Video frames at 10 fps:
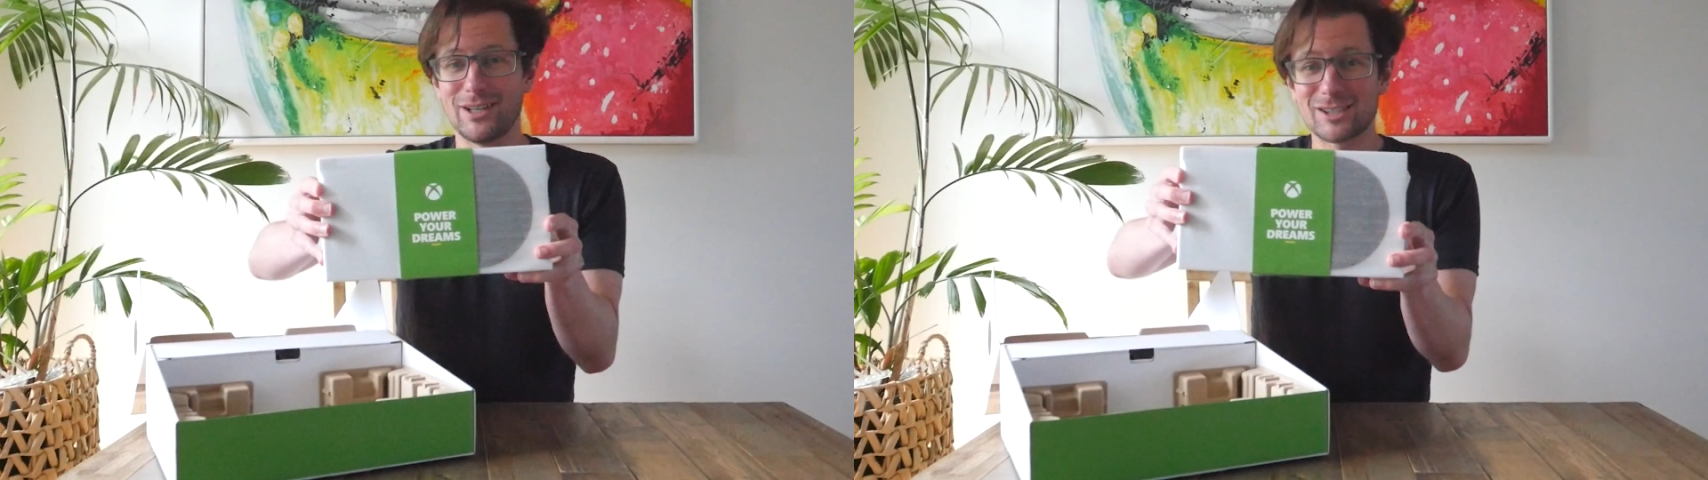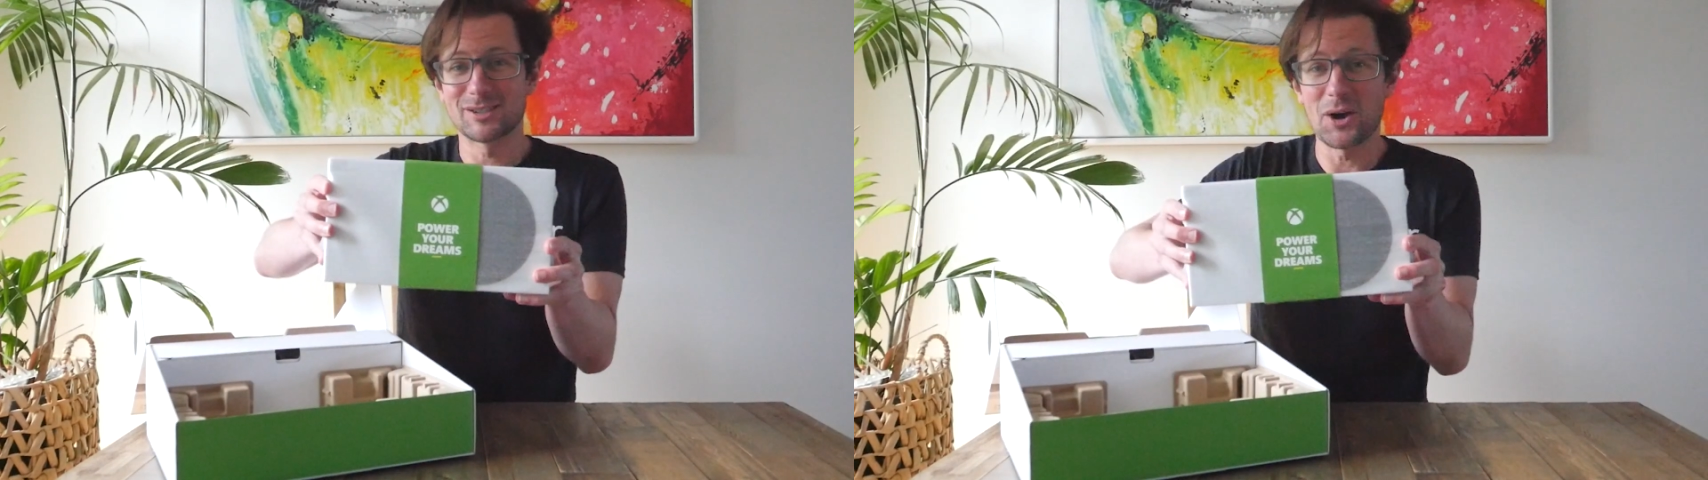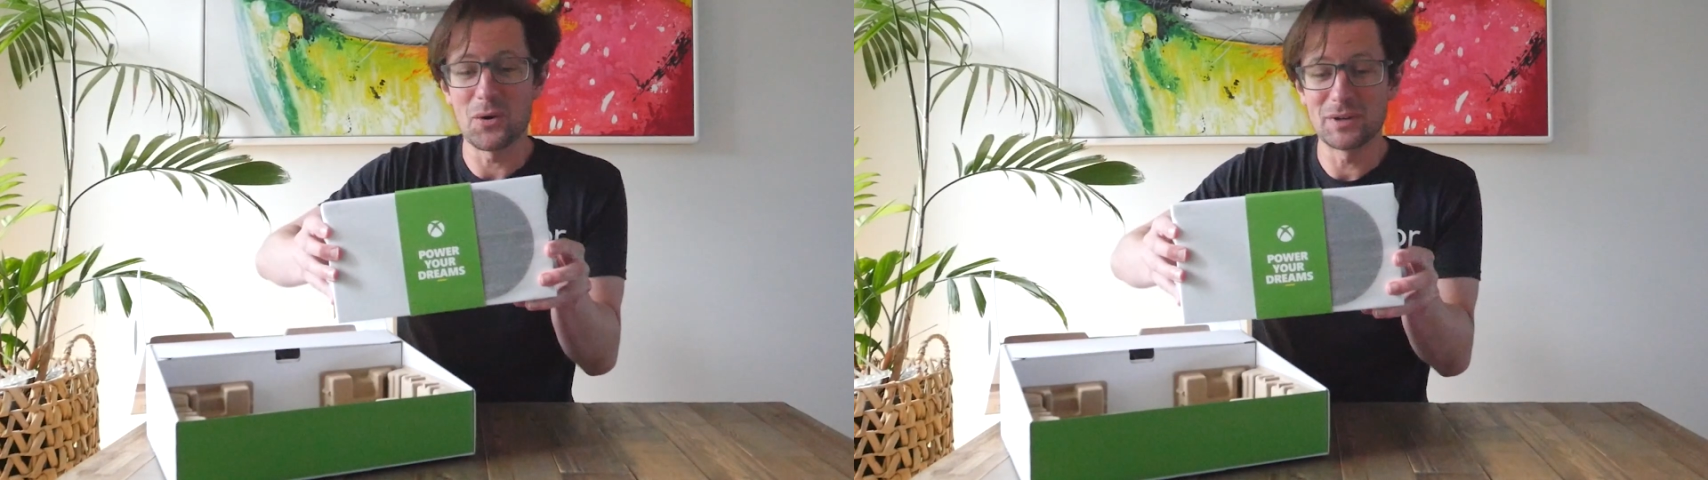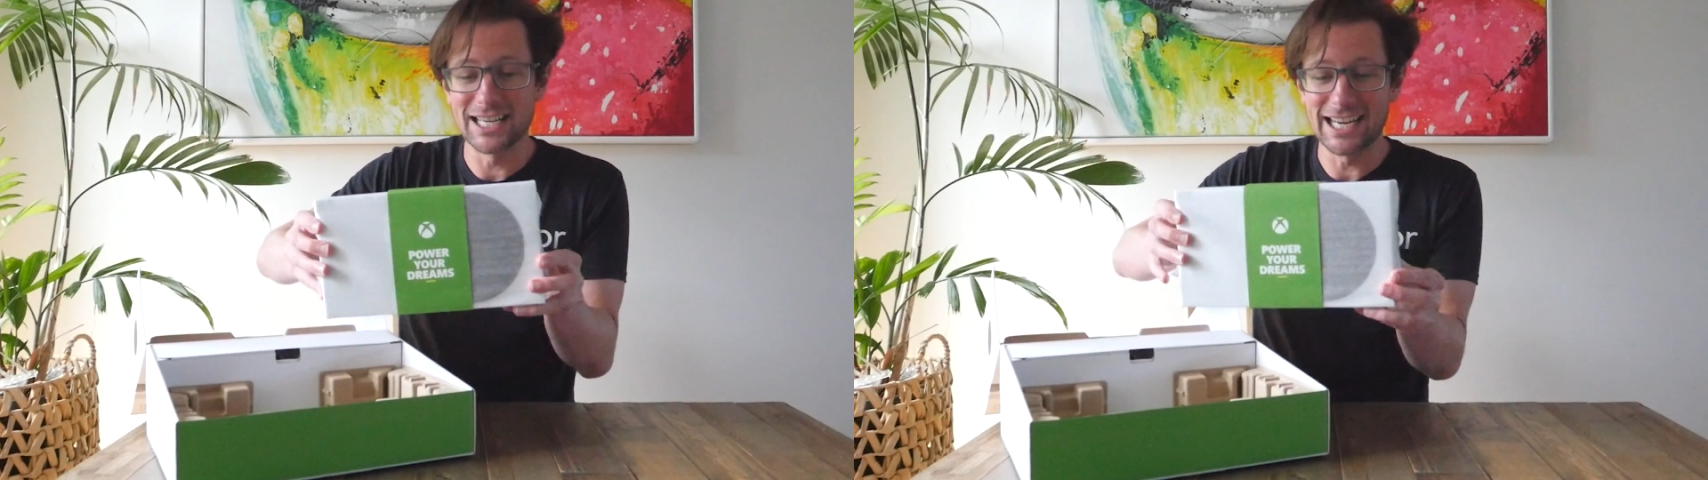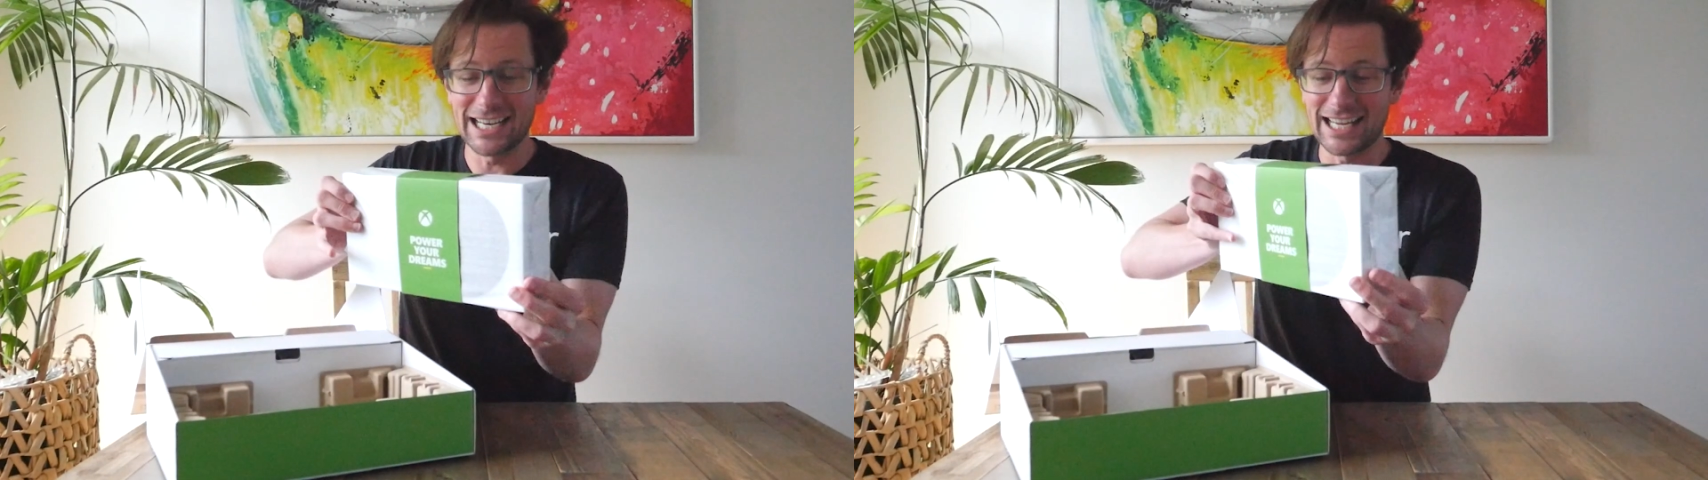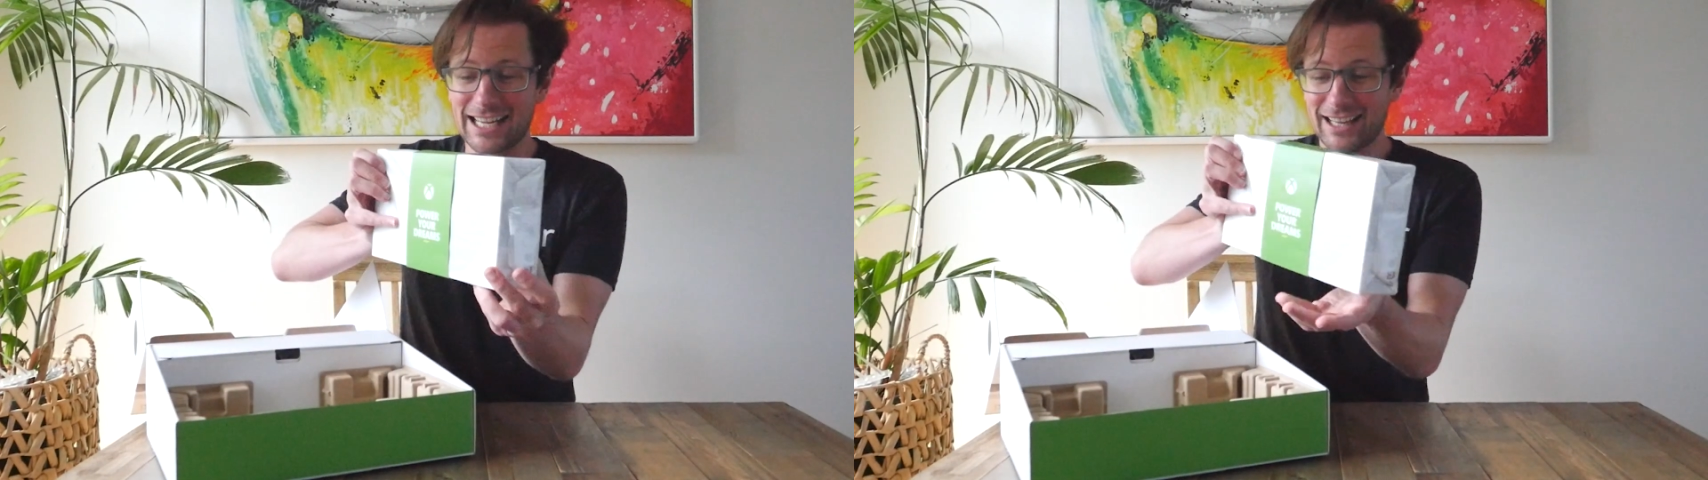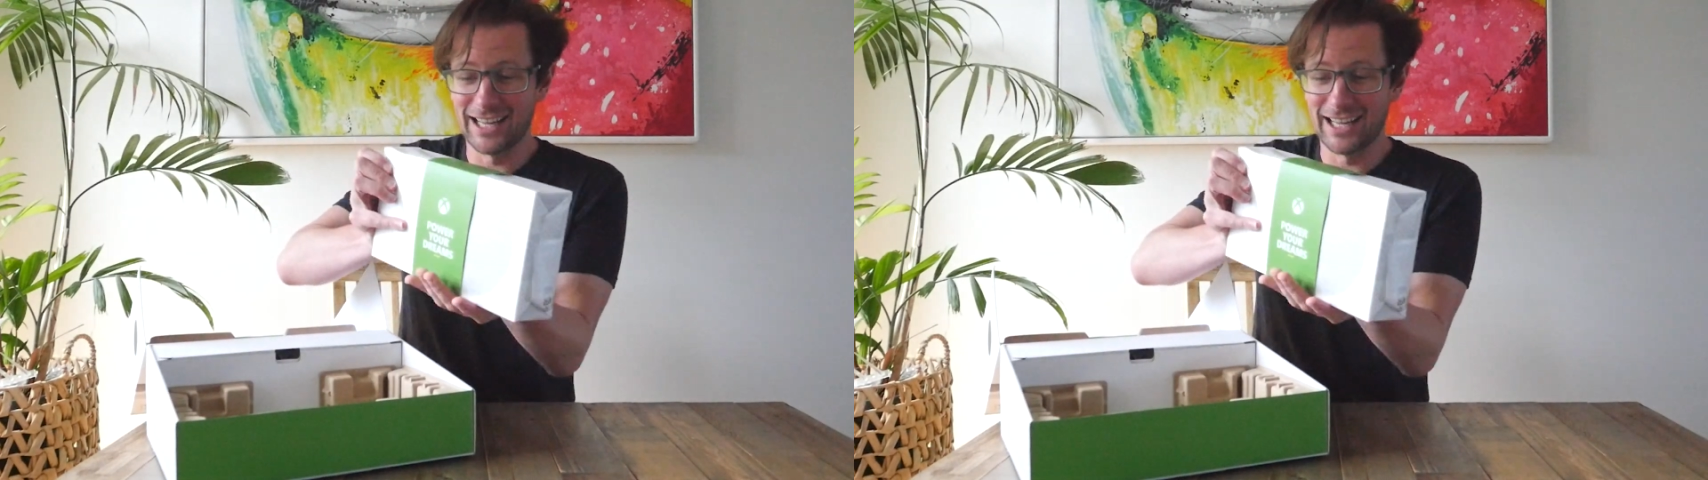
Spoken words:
It's so teeny.